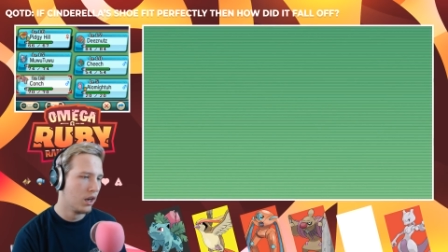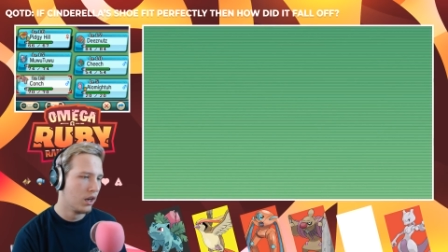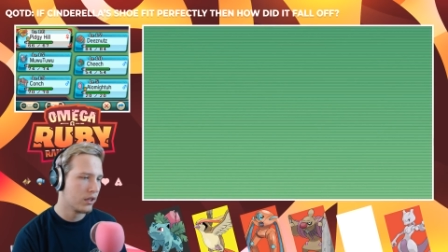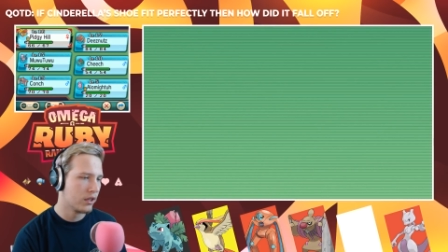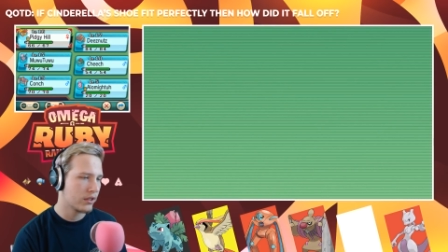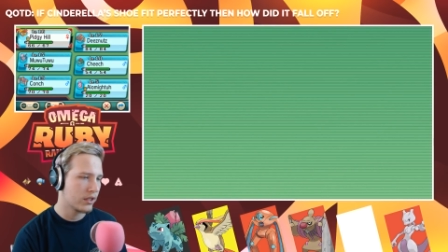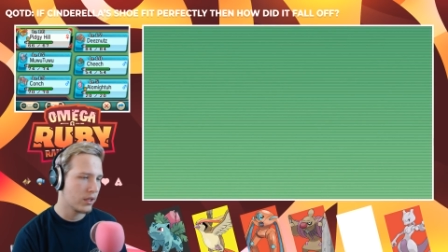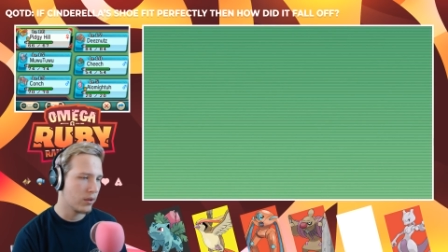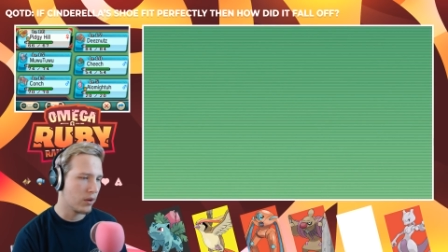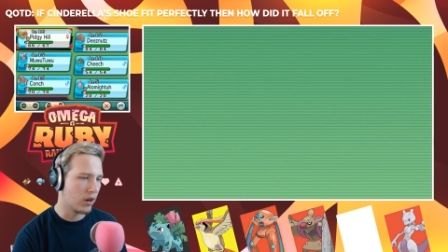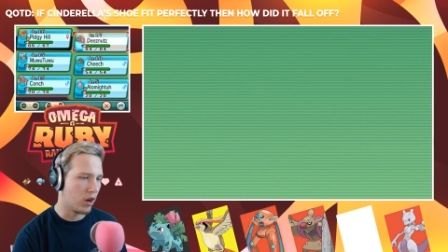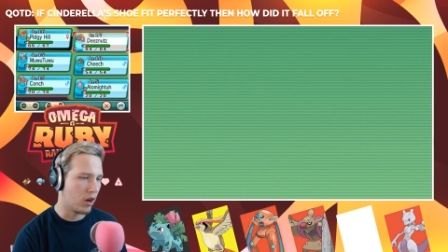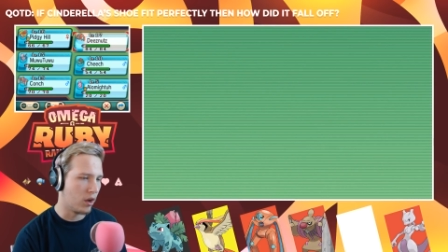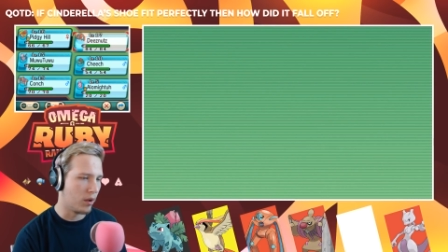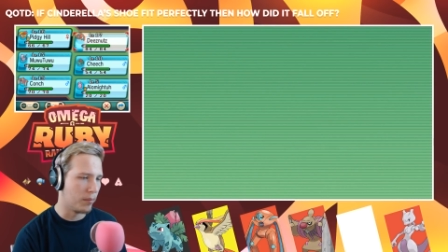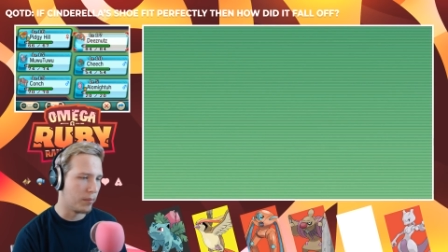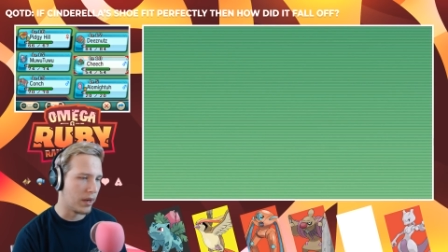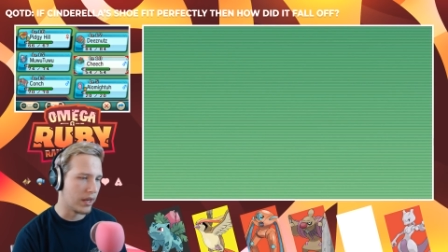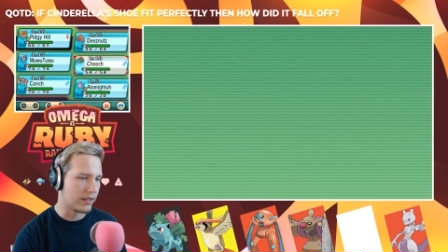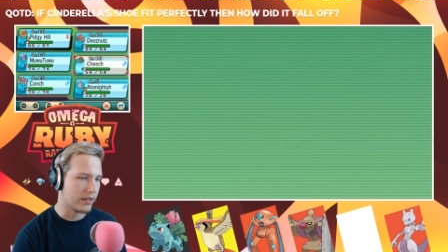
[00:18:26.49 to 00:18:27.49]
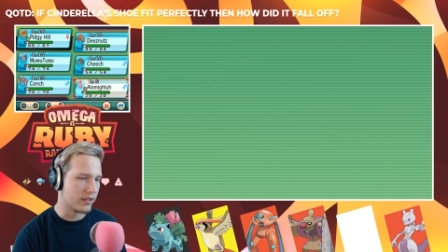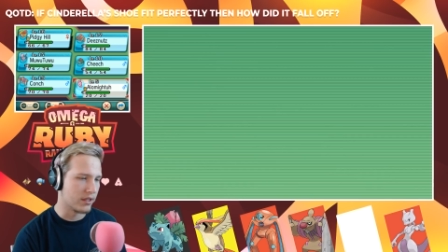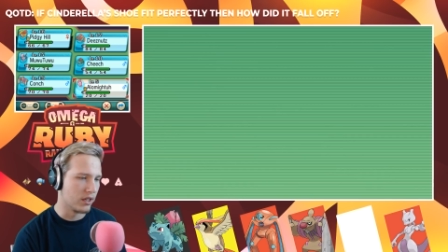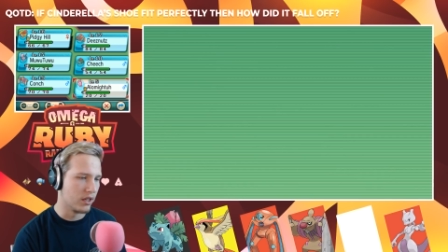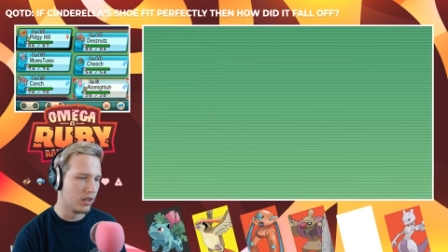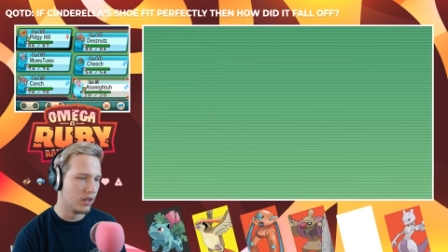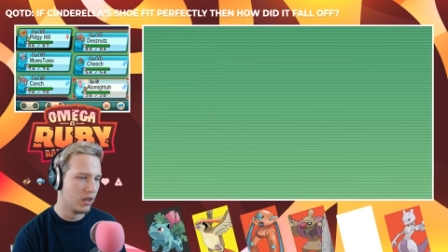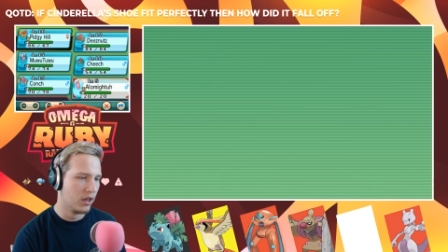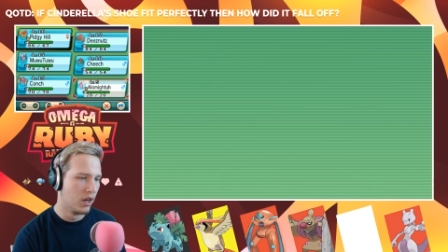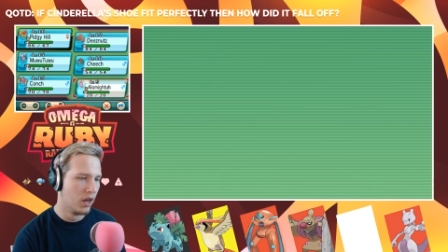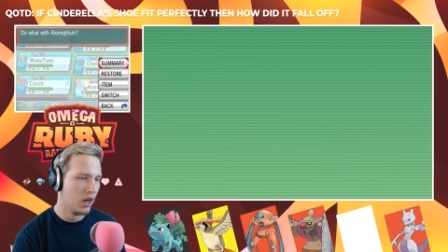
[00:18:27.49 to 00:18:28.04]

See what all mites, see what